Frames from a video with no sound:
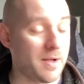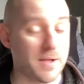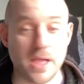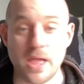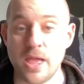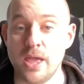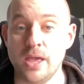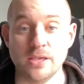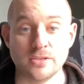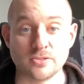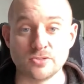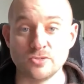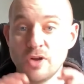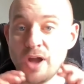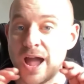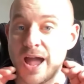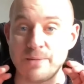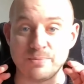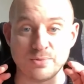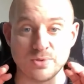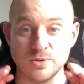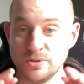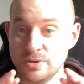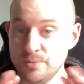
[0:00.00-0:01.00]
It's not
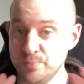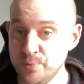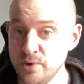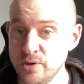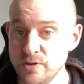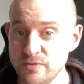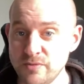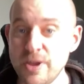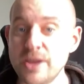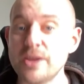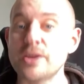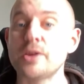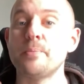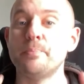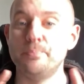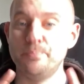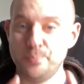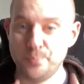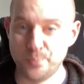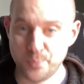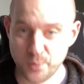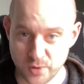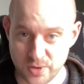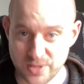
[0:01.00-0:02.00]
absolutely perfect,
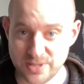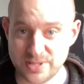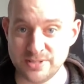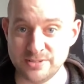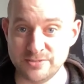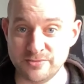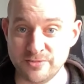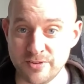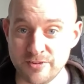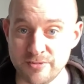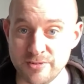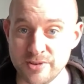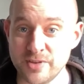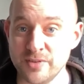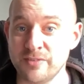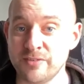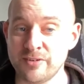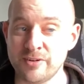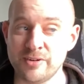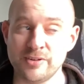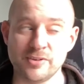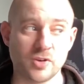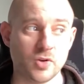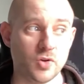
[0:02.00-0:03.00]
but it is very
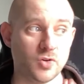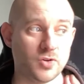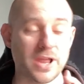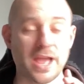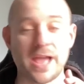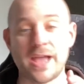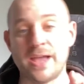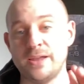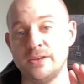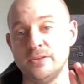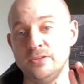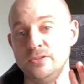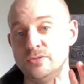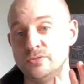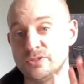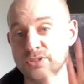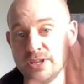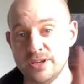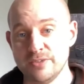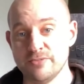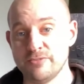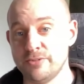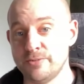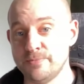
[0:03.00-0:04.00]
good, and you'll see
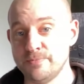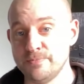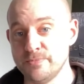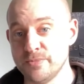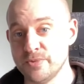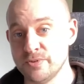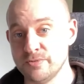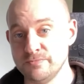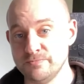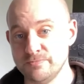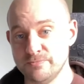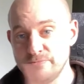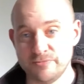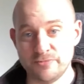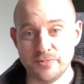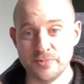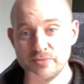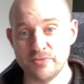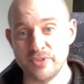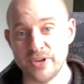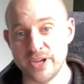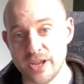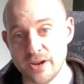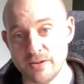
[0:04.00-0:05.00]
from the
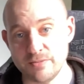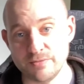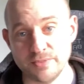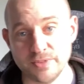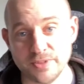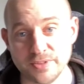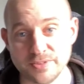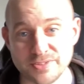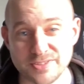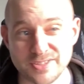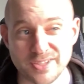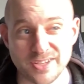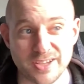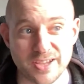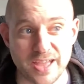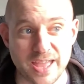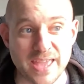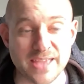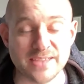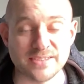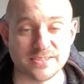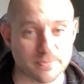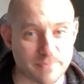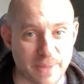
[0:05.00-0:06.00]
video that
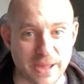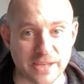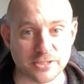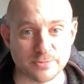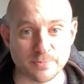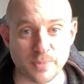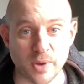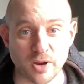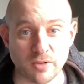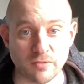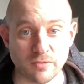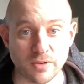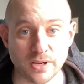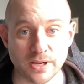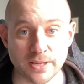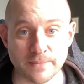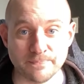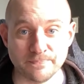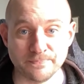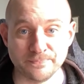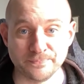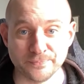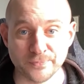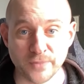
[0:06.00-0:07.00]
it's the benchmark really.
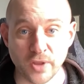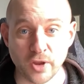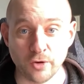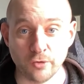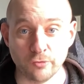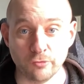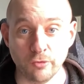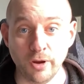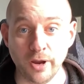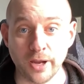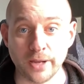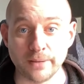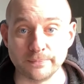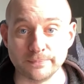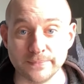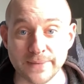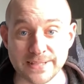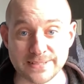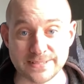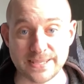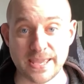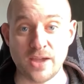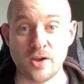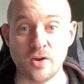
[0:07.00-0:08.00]
Right, let's
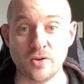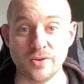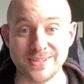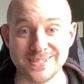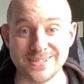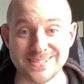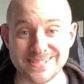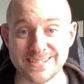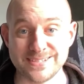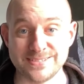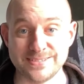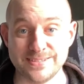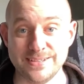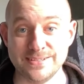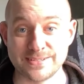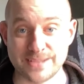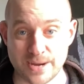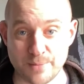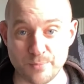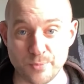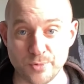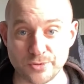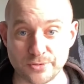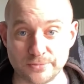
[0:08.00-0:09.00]
get on and test these
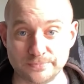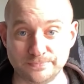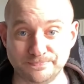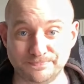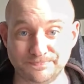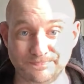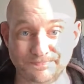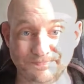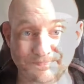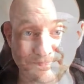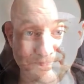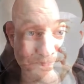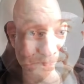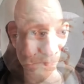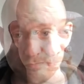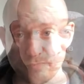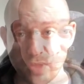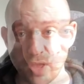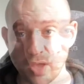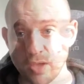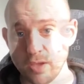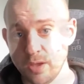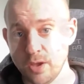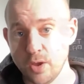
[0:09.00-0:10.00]
cameras.
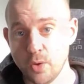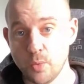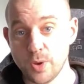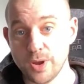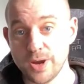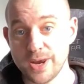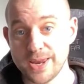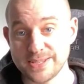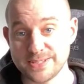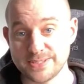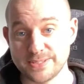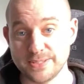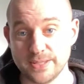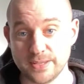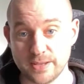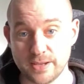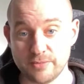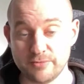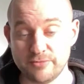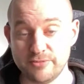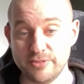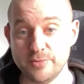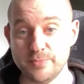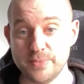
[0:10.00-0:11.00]
One last thing, I'm
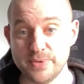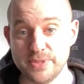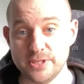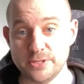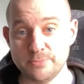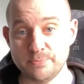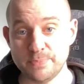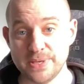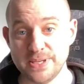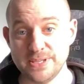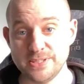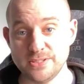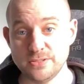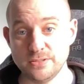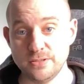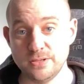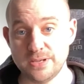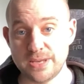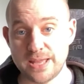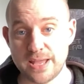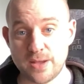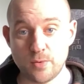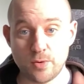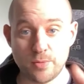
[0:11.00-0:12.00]
filming this piece to you
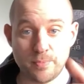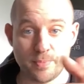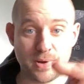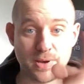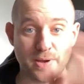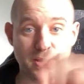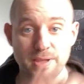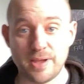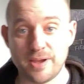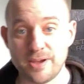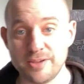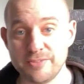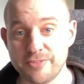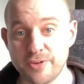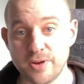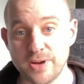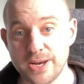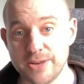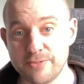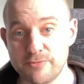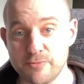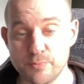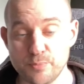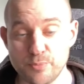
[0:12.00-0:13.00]
now on my iPhone
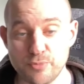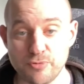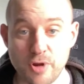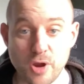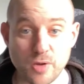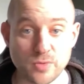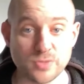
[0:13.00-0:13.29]
11 Pro's